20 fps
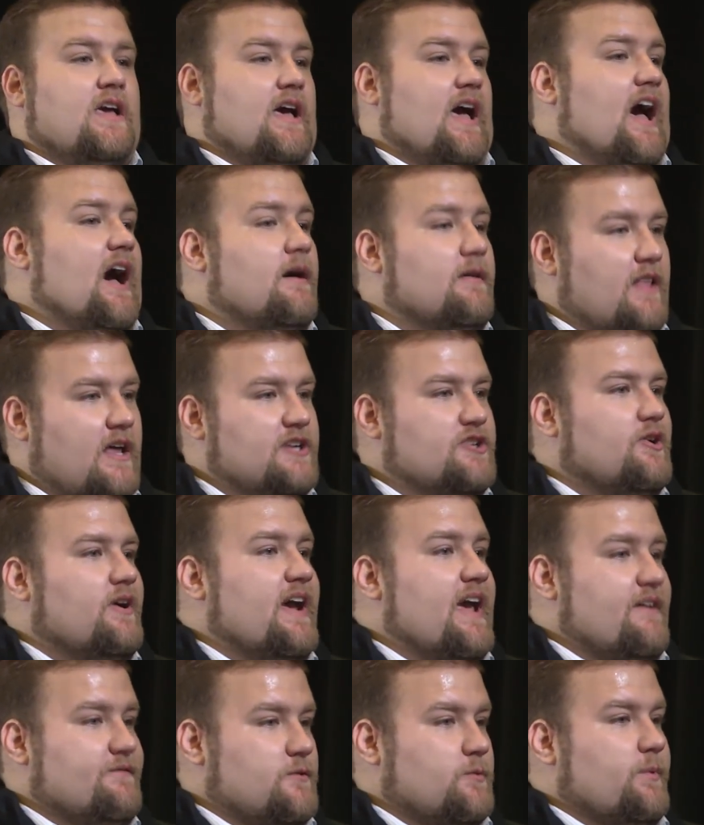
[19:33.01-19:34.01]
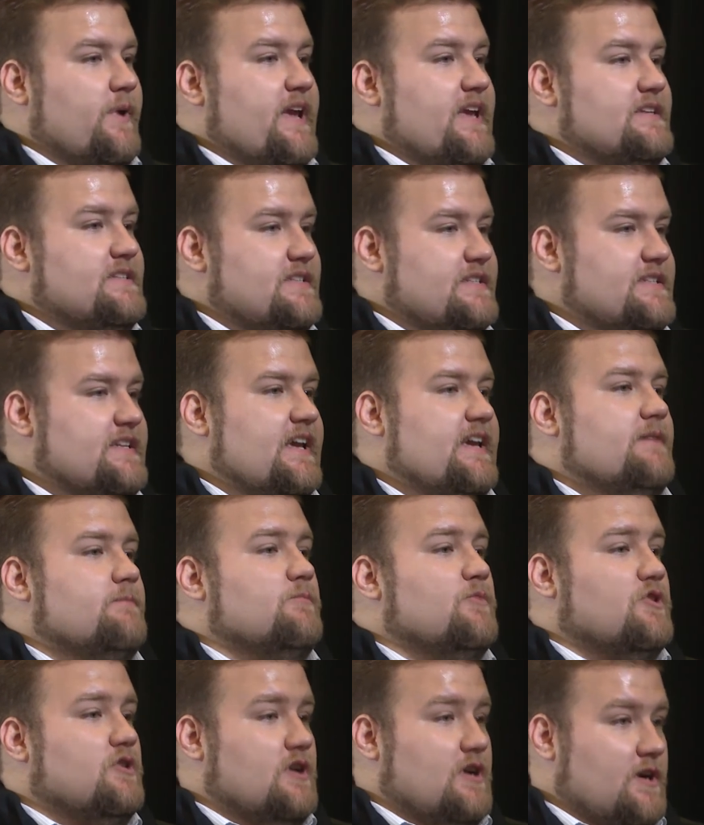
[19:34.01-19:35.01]
How long do I have to wait to take
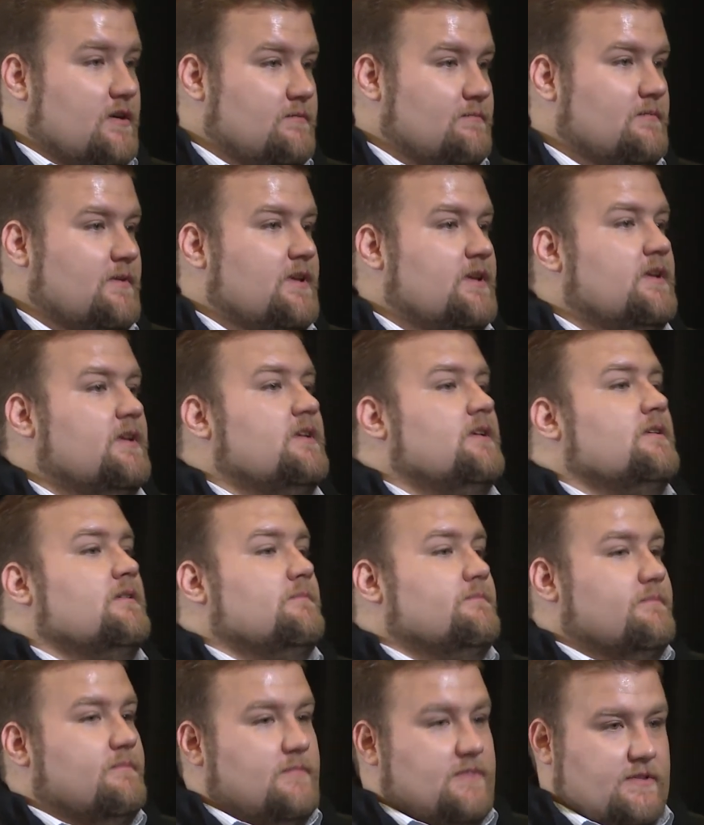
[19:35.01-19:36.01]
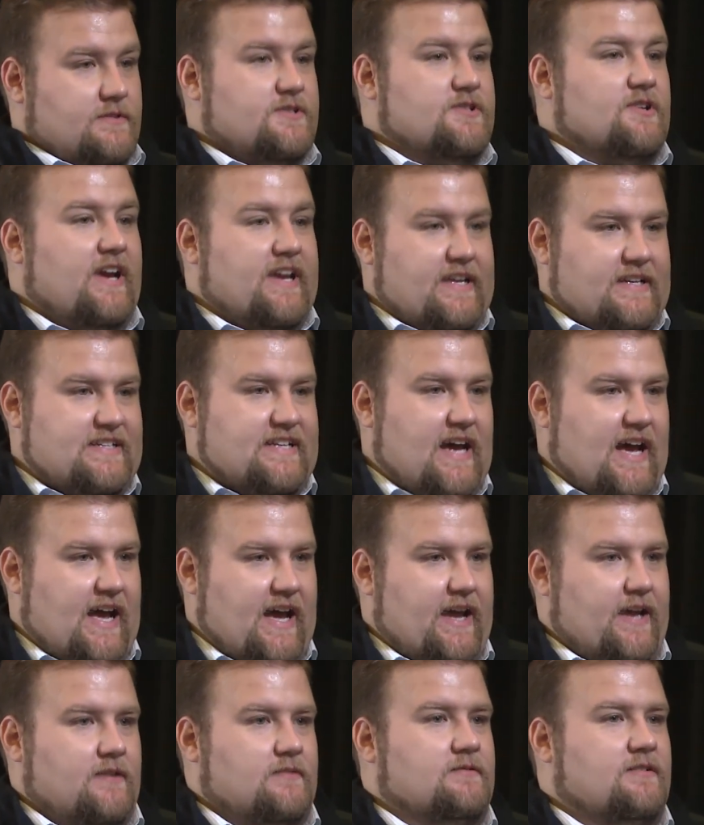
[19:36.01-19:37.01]
more so I can
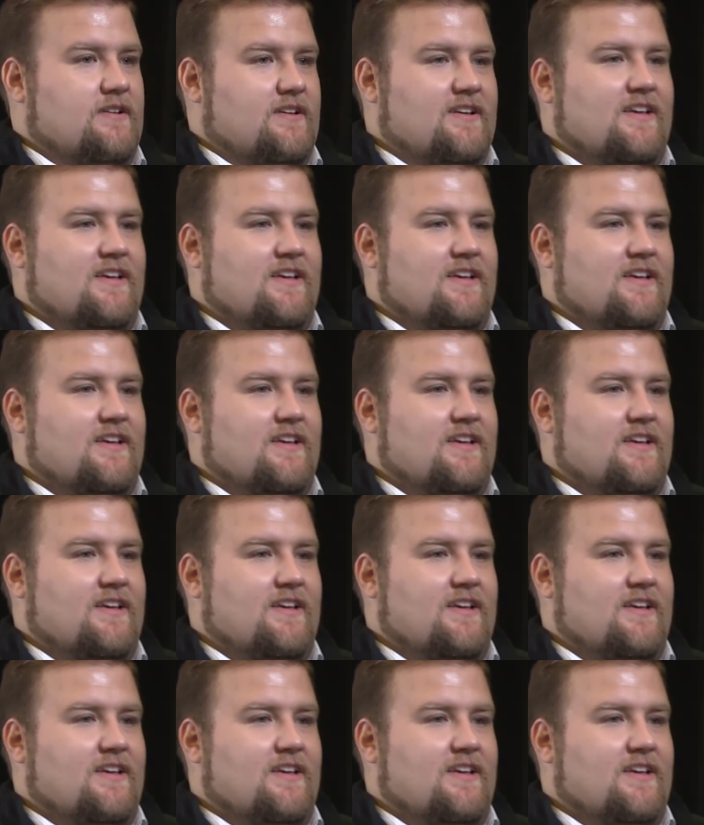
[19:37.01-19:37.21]
die?